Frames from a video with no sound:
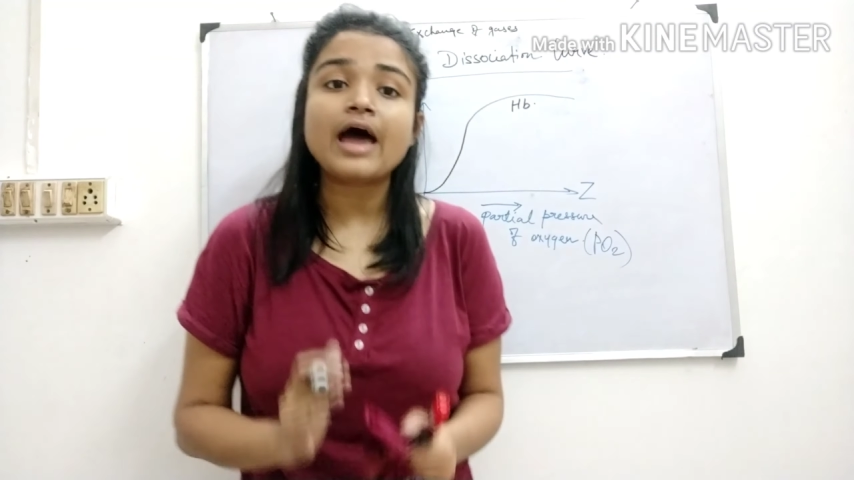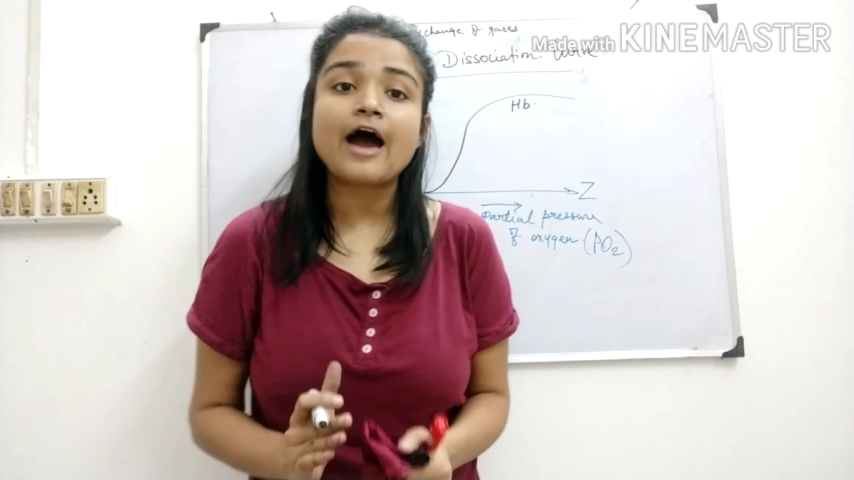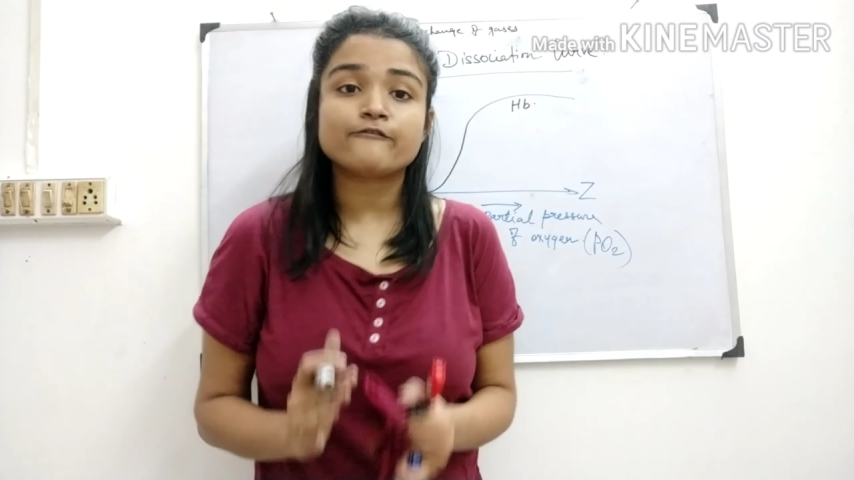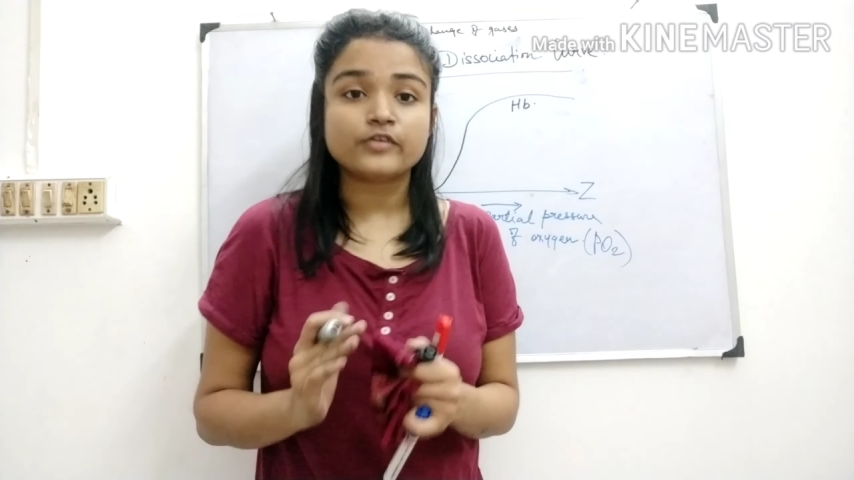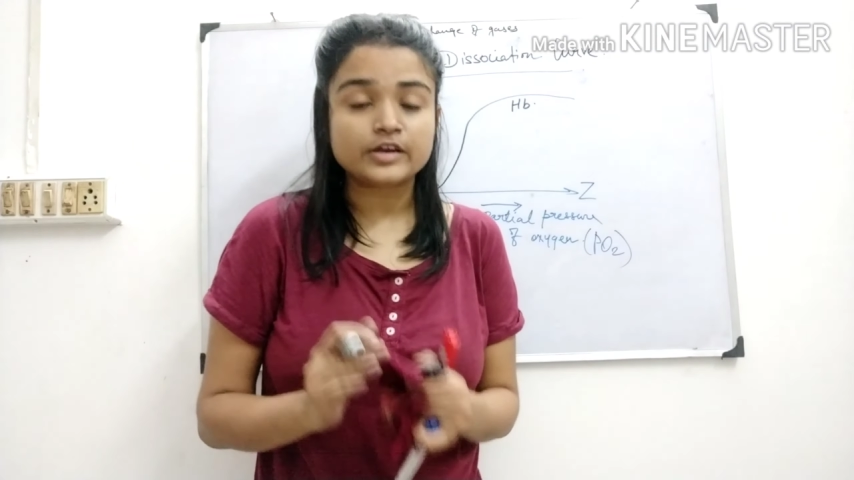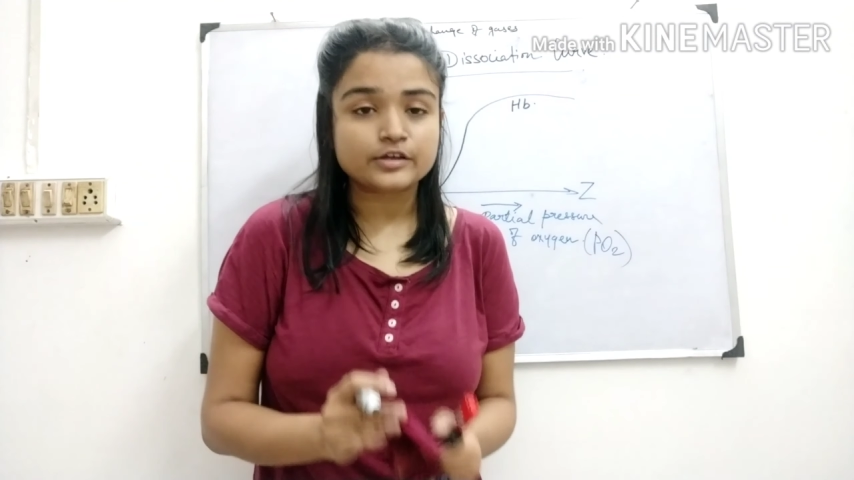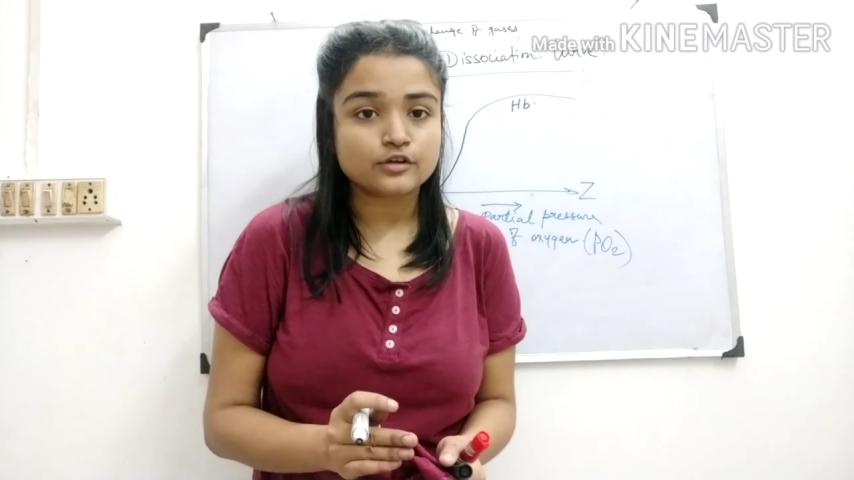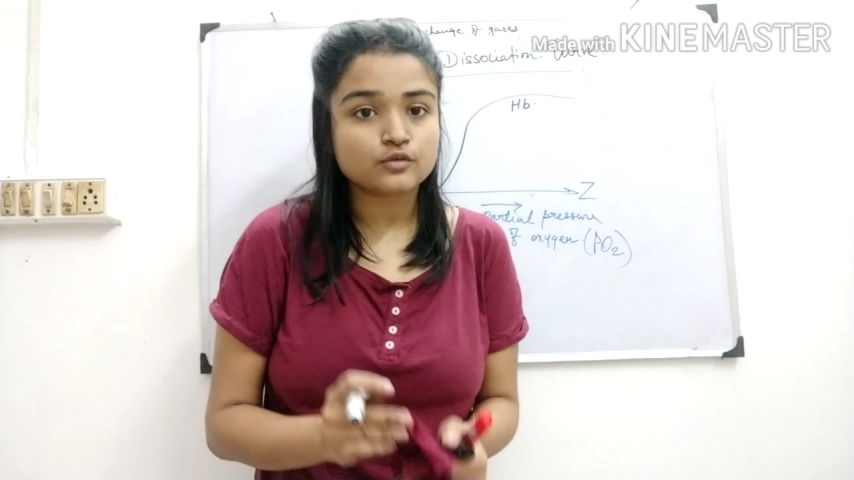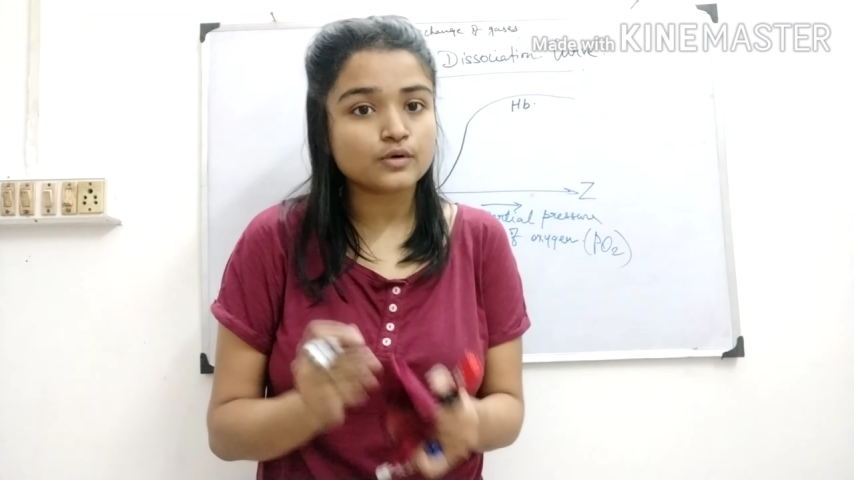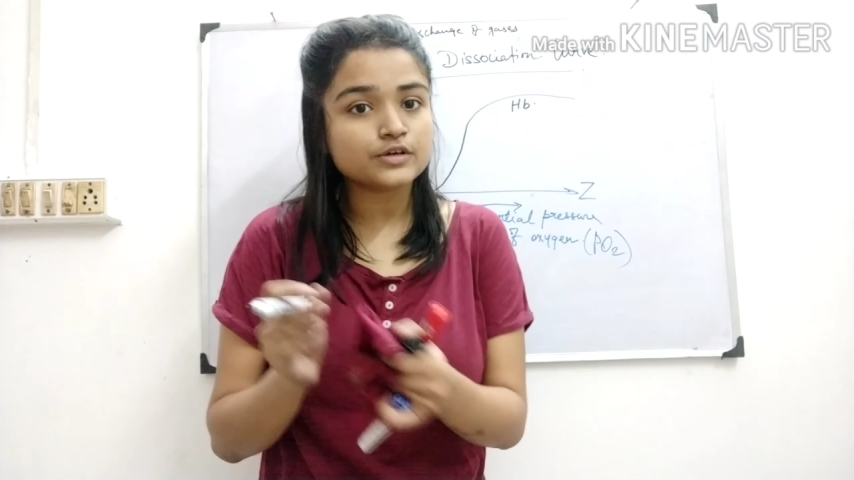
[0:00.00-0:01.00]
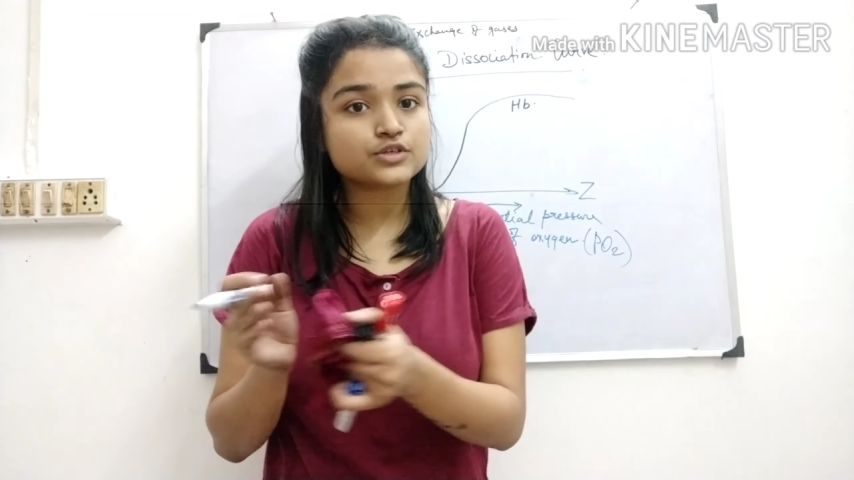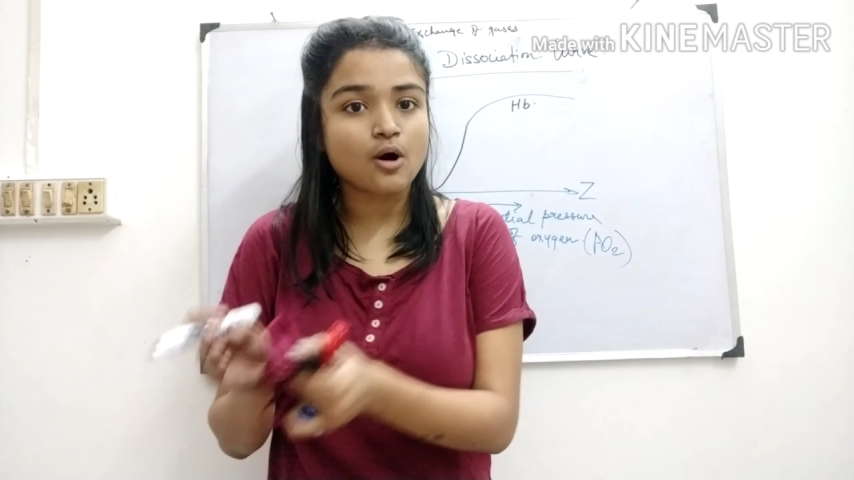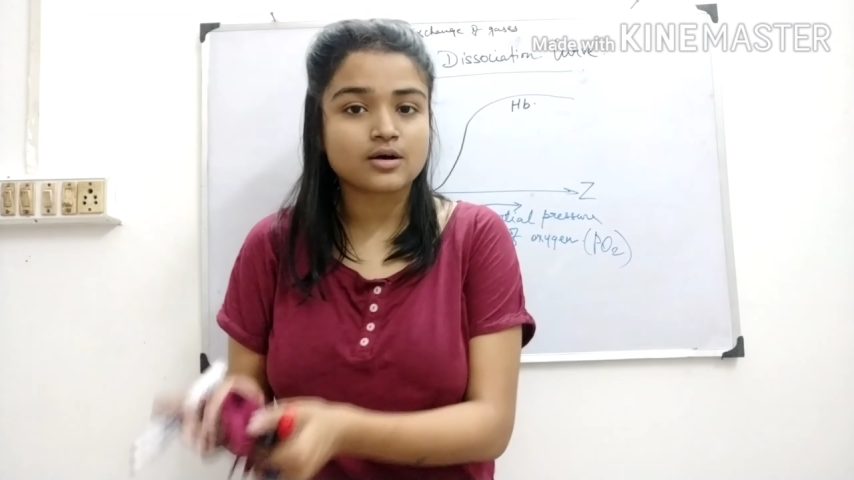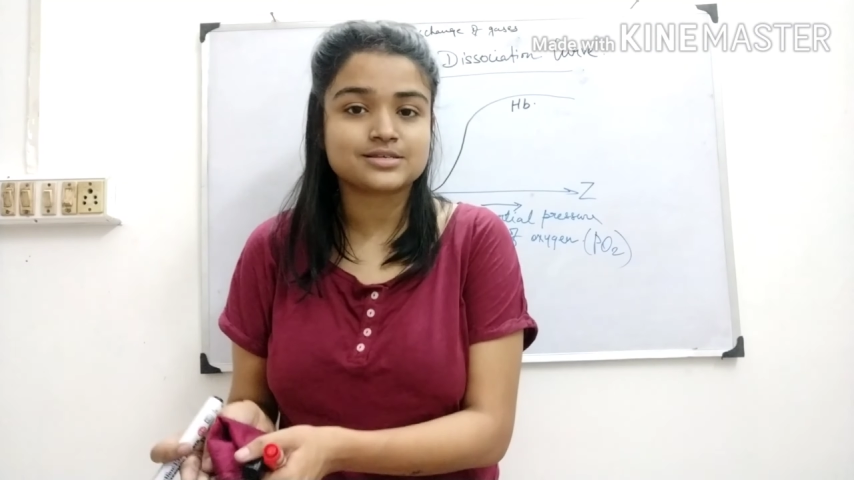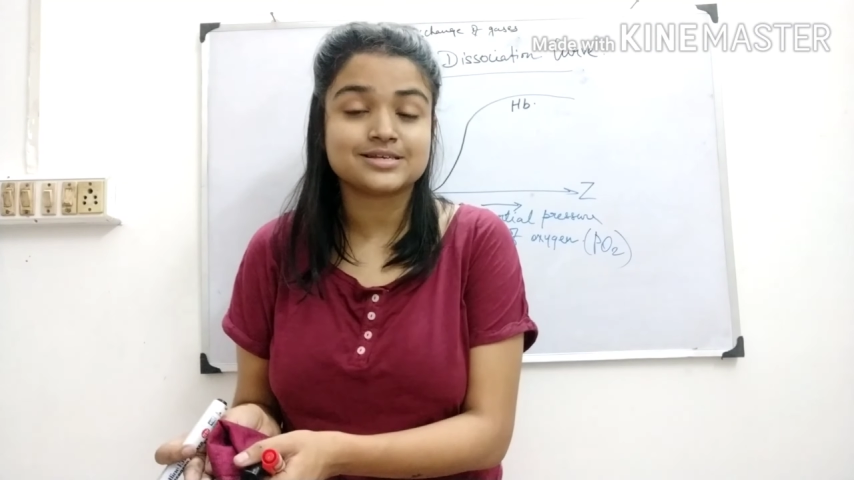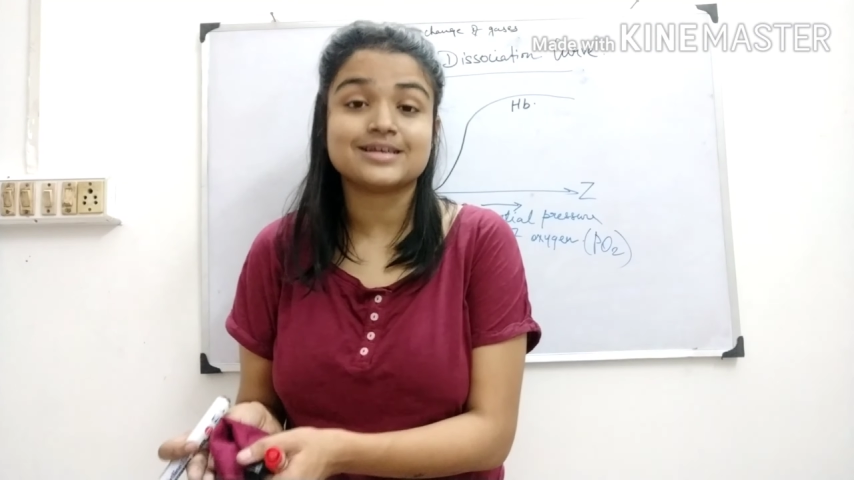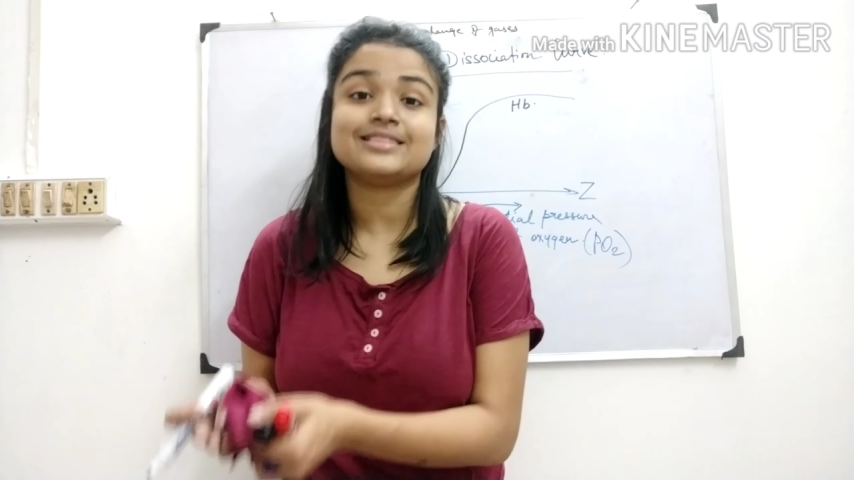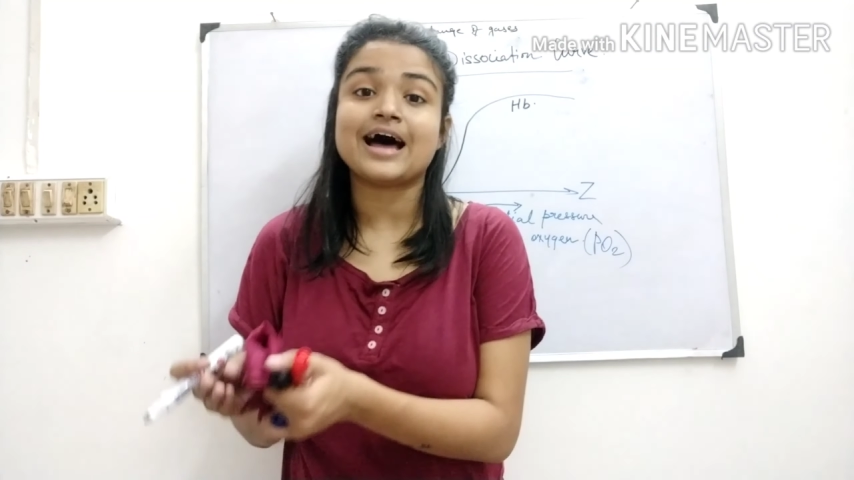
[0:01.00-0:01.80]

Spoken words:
affinity towards oxygen.